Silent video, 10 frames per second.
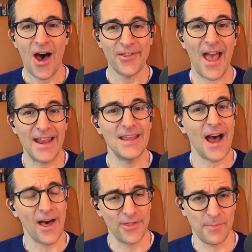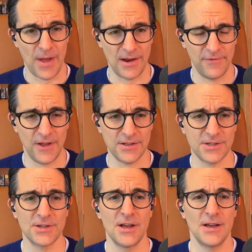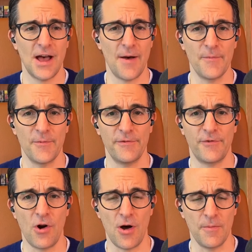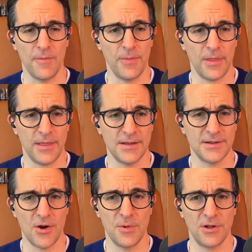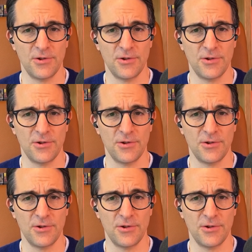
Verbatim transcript: there any other benefits um, from these omega